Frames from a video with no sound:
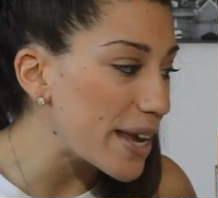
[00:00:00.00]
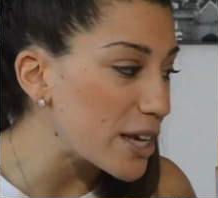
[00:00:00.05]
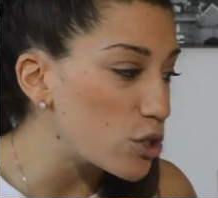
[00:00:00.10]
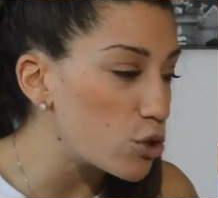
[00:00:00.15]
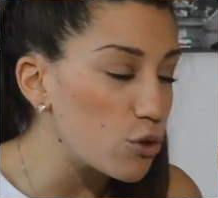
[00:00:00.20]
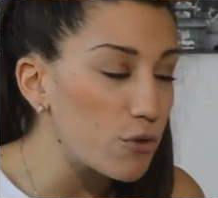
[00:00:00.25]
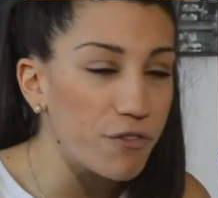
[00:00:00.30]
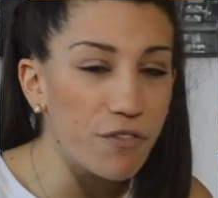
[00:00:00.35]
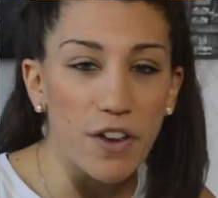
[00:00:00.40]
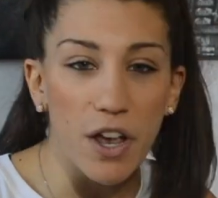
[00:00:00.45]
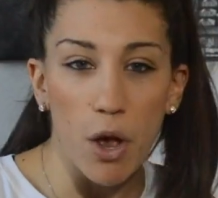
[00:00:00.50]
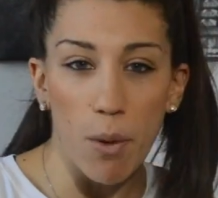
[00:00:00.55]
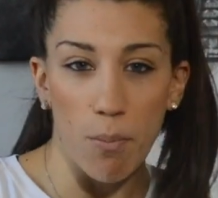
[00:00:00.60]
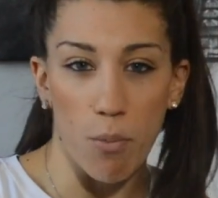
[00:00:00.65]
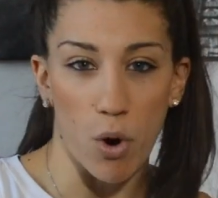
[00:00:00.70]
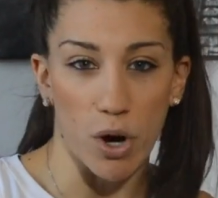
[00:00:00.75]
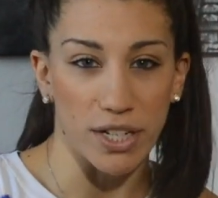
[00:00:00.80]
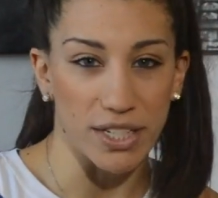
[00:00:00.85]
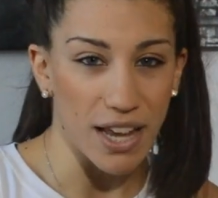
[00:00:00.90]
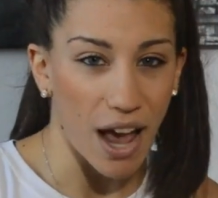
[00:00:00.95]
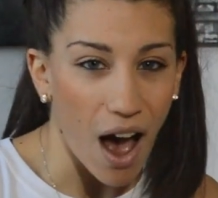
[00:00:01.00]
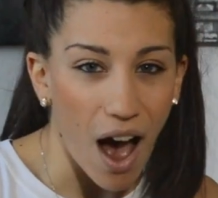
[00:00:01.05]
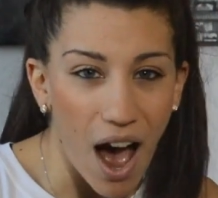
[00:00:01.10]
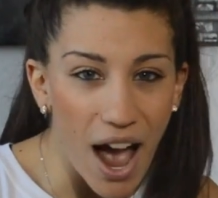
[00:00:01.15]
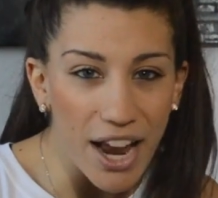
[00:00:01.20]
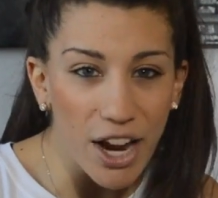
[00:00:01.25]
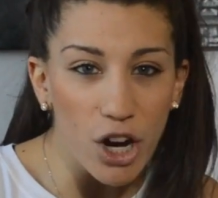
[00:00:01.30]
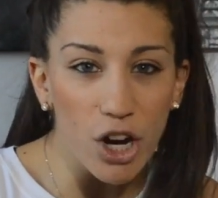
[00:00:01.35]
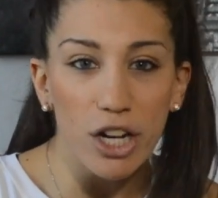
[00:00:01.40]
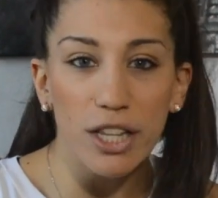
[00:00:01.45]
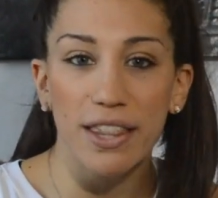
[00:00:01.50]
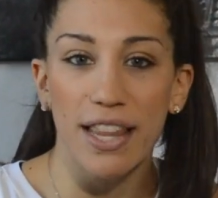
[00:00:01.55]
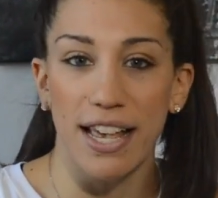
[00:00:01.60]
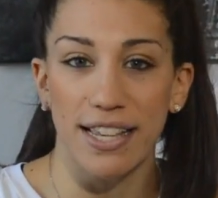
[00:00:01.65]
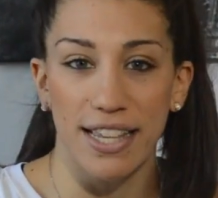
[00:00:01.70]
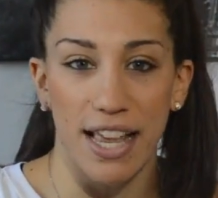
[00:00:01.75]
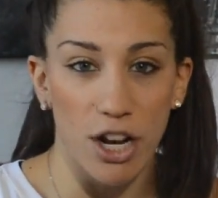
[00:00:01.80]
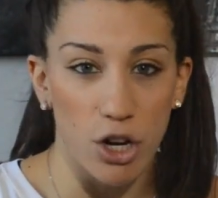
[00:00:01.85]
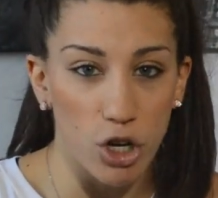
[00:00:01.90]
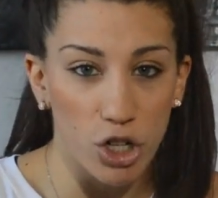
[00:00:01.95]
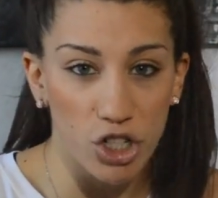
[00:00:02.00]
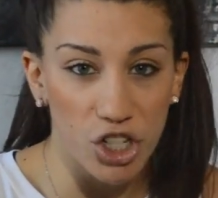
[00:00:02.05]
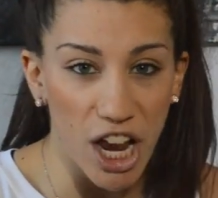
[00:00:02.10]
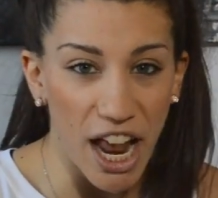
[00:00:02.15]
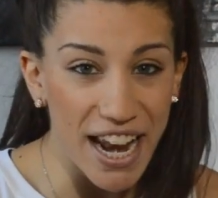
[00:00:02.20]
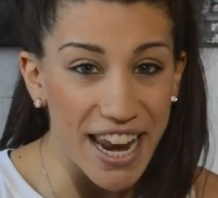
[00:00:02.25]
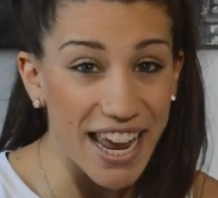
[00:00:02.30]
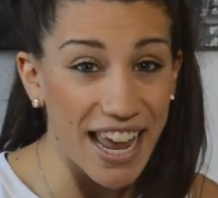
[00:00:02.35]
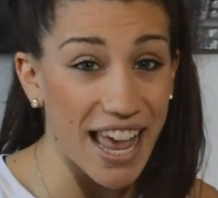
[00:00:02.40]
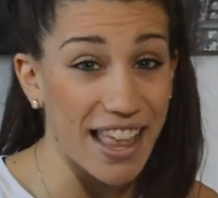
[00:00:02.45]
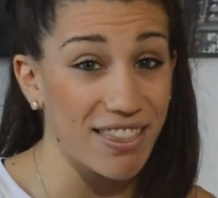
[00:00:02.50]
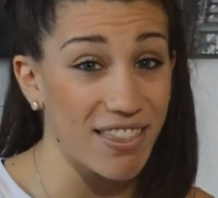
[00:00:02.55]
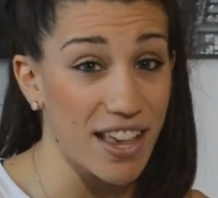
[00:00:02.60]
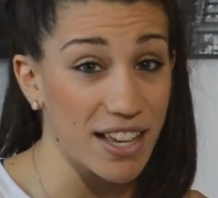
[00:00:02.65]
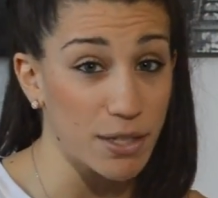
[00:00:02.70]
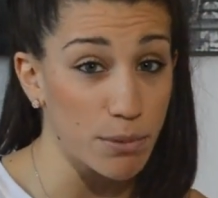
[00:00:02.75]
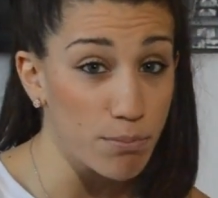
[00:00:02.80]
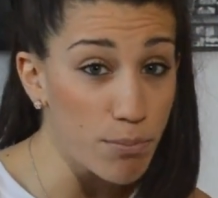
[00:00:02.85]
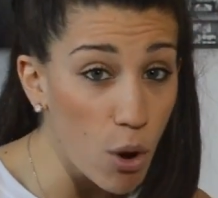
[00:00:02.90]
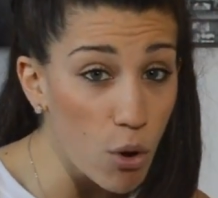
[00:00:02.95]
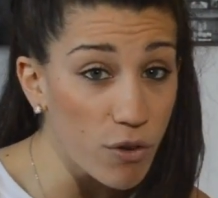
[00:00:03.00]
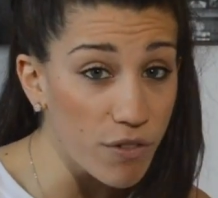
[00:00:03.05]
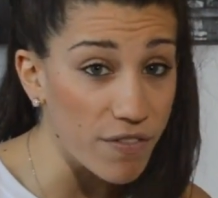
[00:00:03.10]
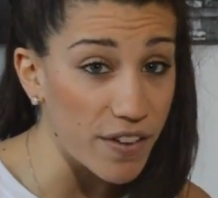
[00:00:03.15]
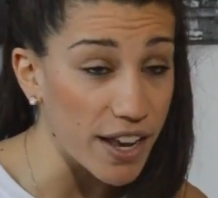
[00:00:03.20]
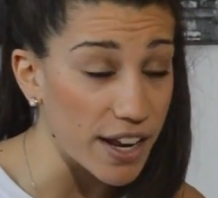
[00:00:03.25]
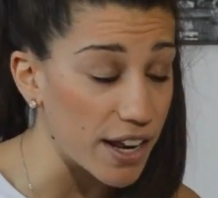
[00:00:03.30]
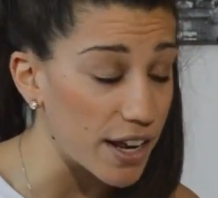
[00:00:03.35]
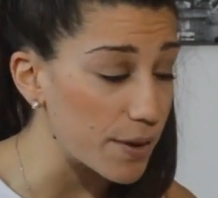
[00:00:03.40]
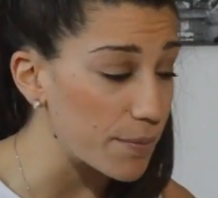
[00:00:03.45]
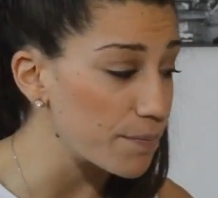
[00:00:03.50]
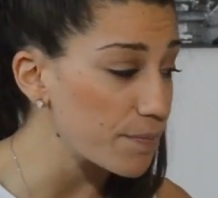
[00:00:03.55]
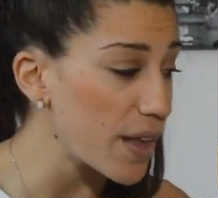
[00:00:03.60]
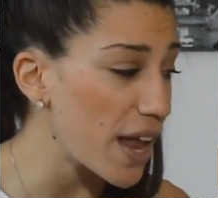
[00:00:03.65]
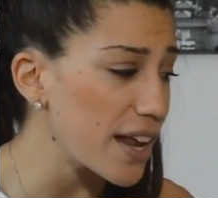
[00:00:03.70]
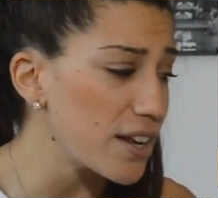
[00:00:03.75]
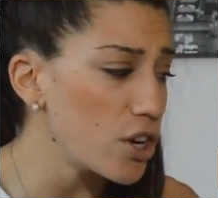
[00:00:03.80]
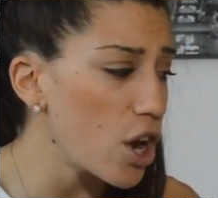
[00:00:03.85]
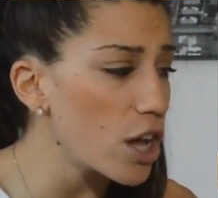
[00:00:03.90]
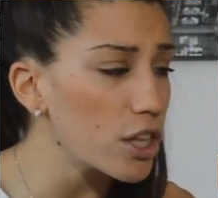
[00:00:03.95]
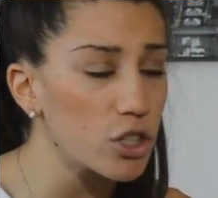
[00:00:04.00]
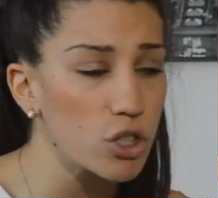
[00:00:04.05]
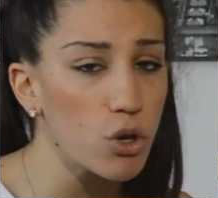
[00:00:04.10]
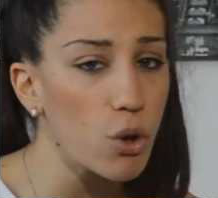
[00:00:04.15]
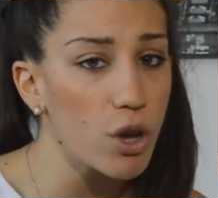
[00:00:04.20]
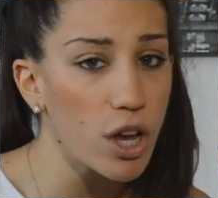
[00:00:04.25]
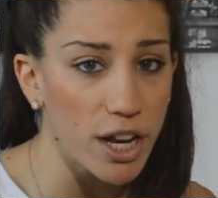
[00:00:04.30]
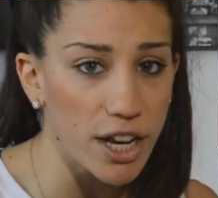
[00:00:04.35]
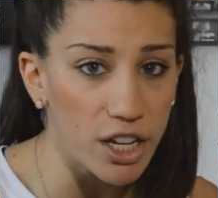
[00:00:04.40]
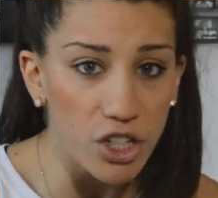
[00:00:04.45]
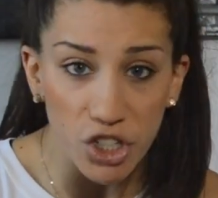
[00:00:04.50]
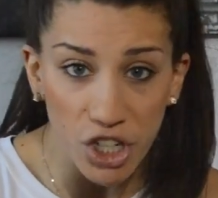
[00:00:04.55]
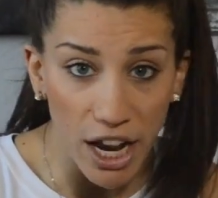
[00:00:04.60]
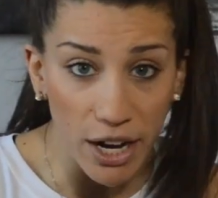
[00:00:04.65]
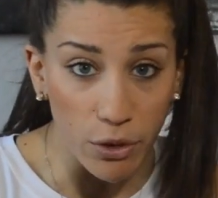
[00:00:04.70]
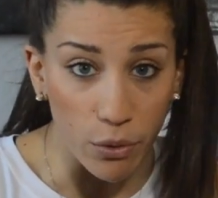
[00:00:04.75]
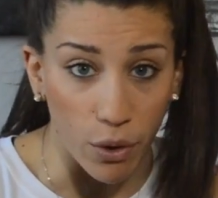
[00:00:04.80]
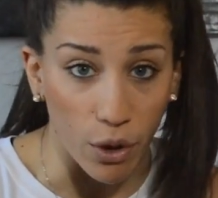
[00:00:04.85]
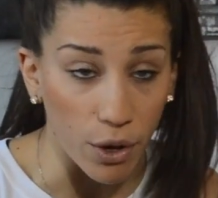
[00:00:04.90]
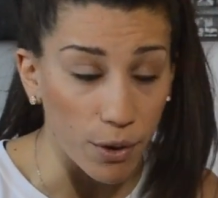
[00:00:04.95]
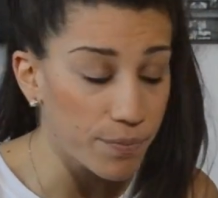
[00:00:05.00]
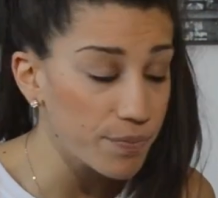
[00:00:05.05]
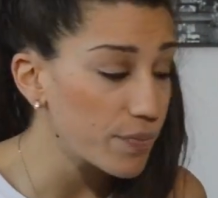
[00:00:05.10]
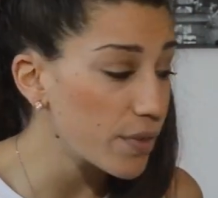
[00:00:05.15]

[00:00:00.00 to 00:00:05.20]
makes you feel more tired, less energetic, and less motivated, and not so good in general.